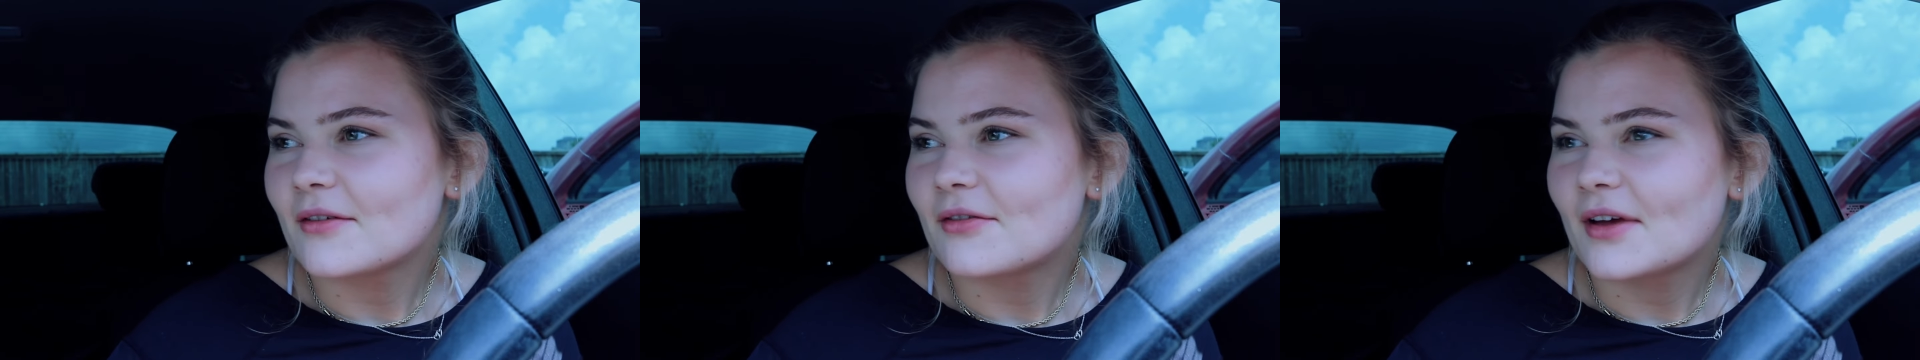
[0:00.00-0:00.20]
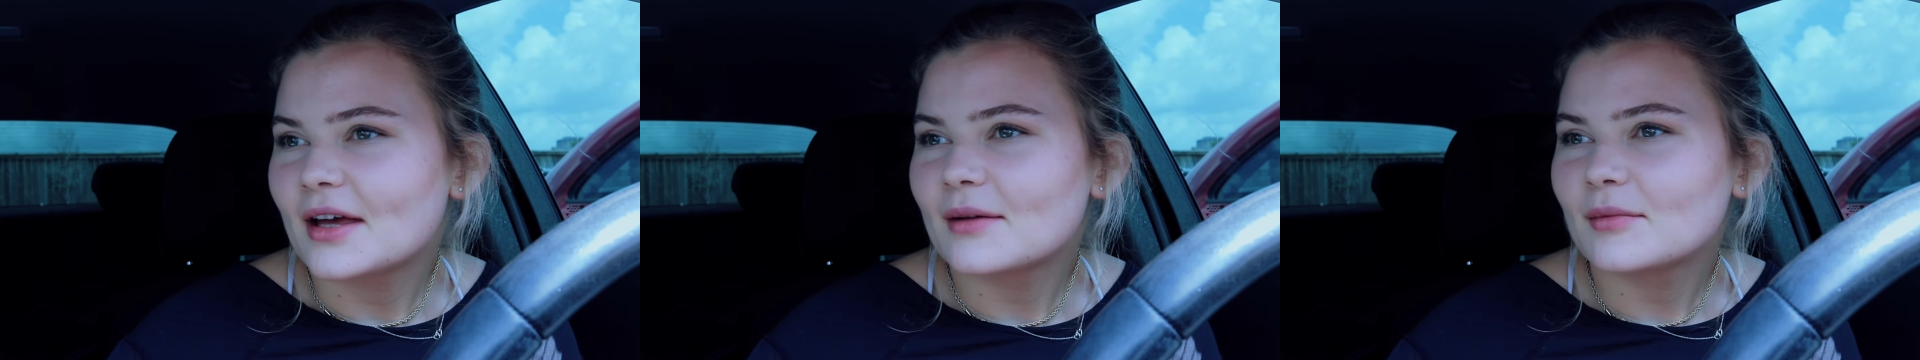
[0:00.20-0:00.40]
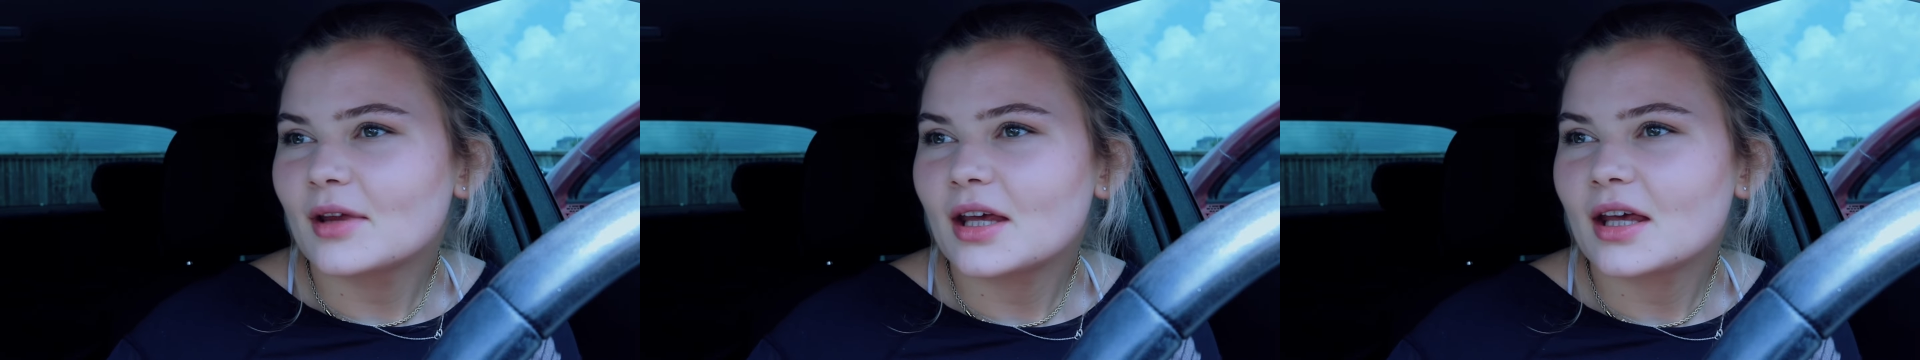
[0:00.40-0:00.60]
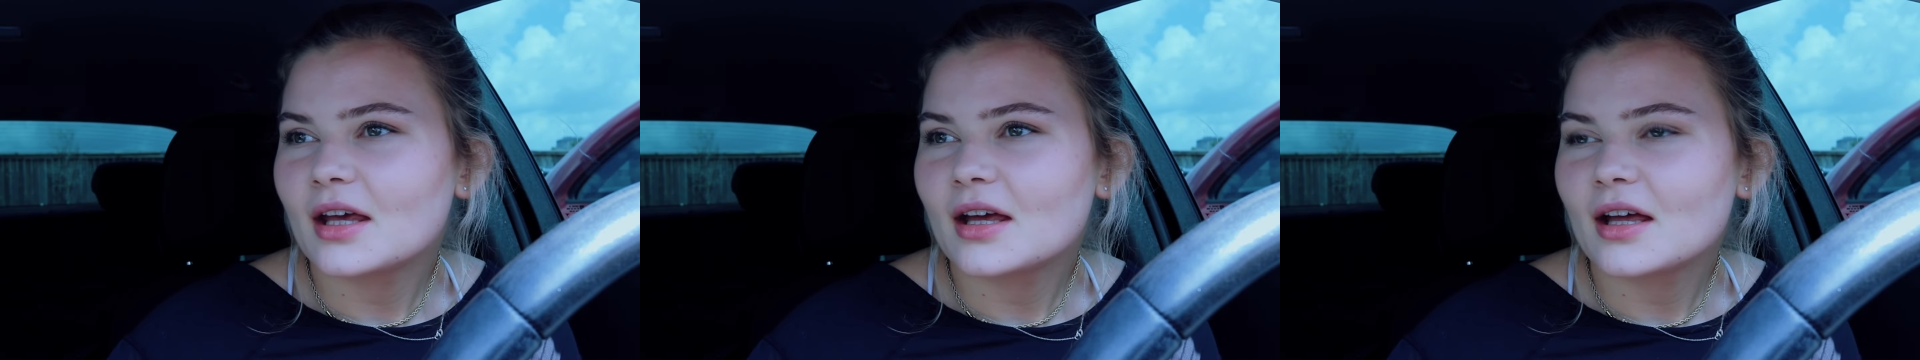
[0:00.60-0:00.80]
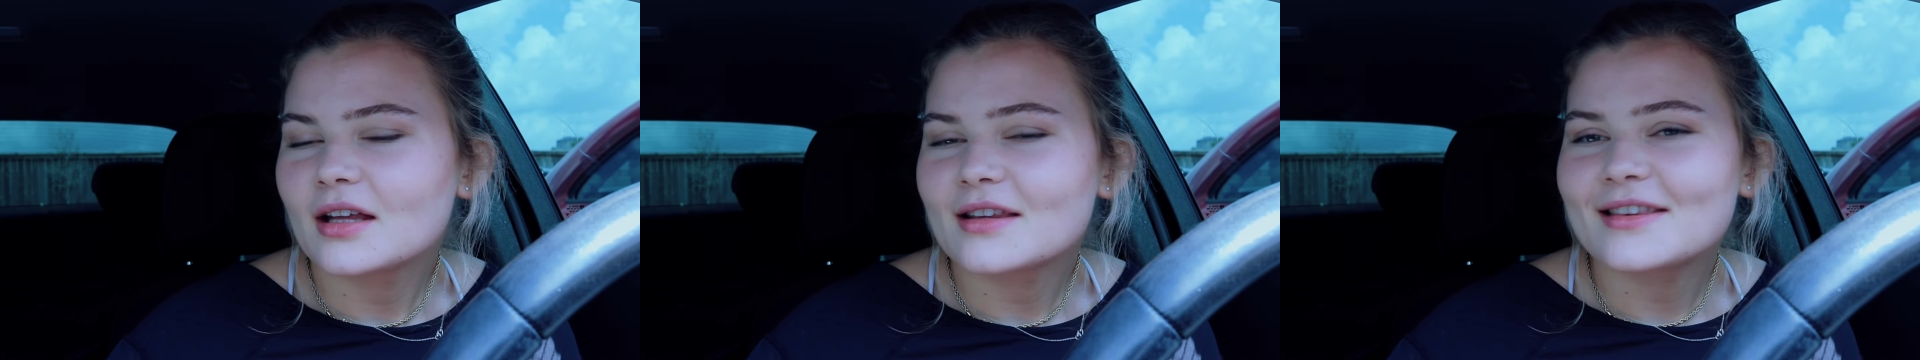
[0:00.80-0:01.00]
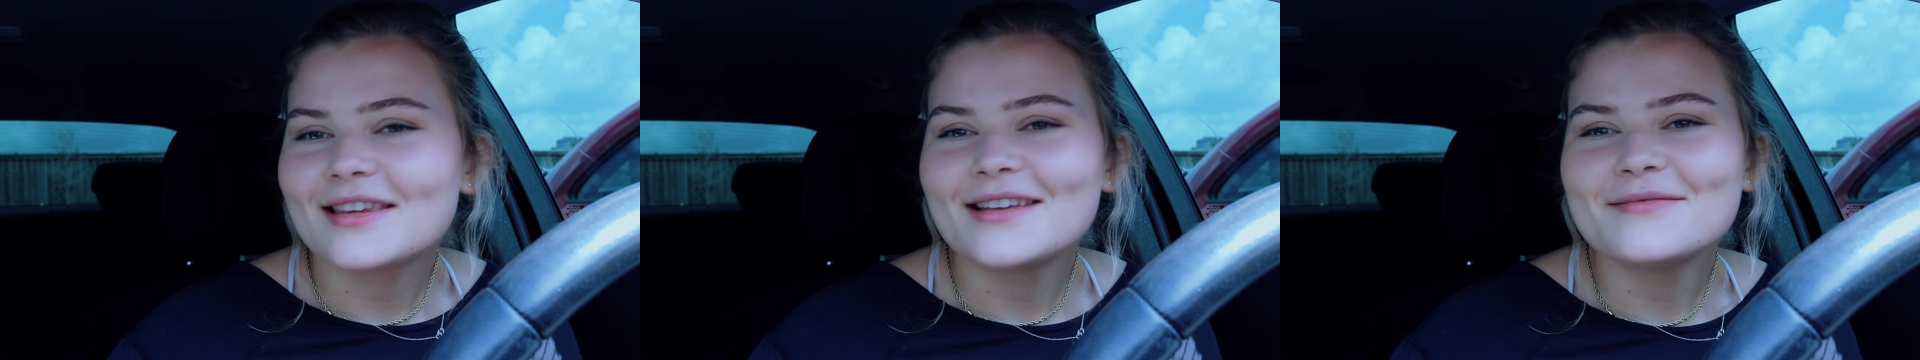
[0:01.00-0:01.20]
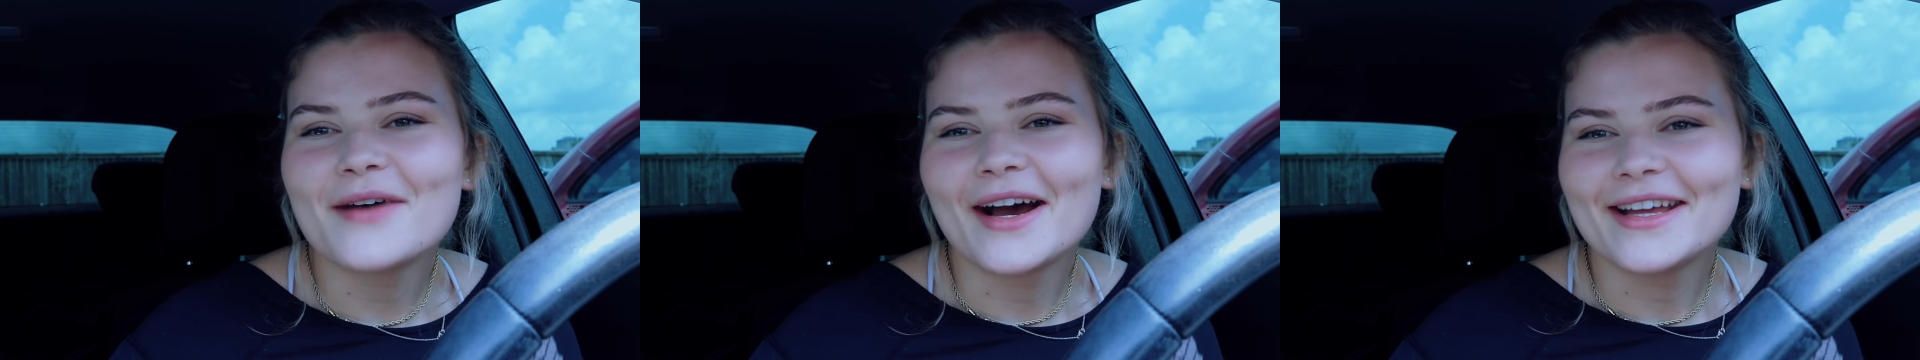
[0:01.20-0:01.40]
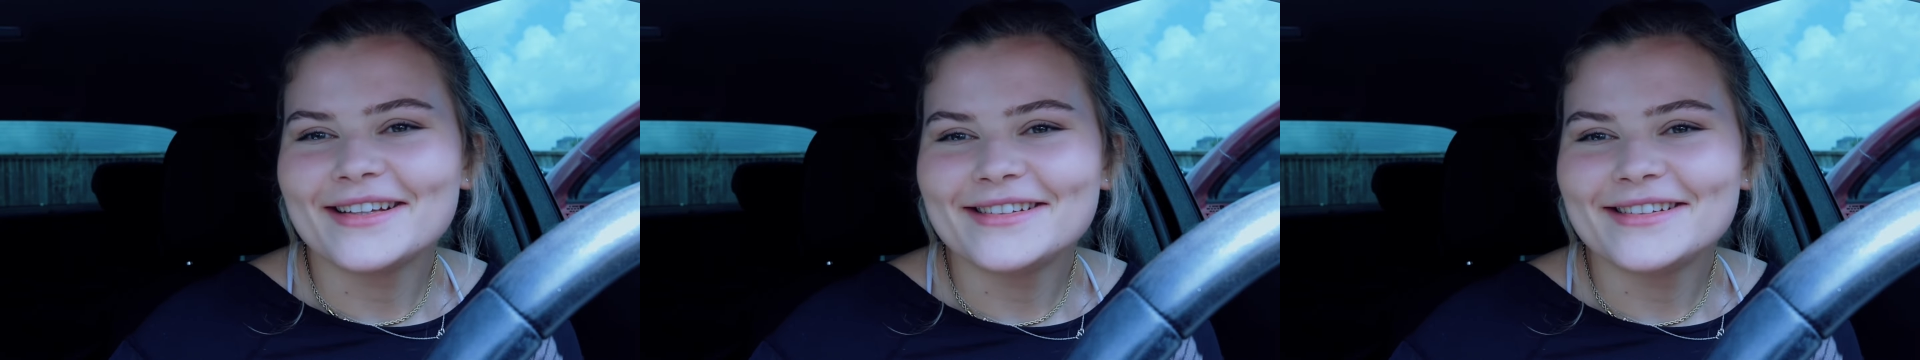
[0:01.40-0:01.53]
family, see my